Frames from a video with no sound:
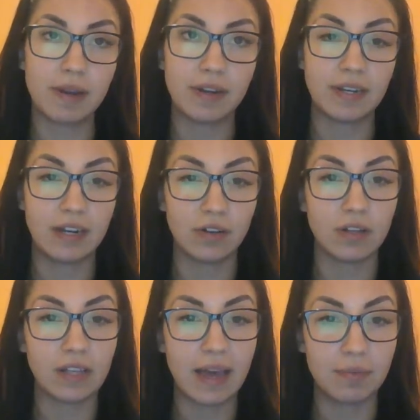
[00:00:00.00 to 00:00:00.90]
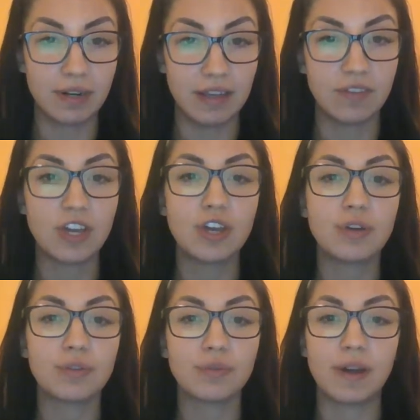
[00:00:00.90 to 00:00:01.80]
perinatal collaborative
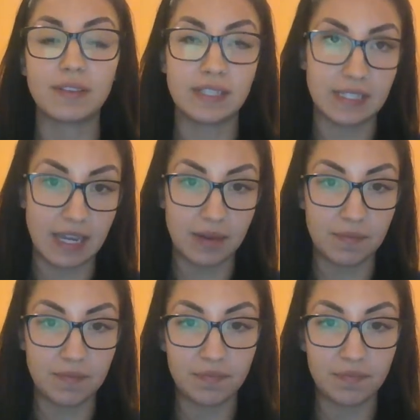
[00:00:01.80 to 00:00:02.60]
throughout the state.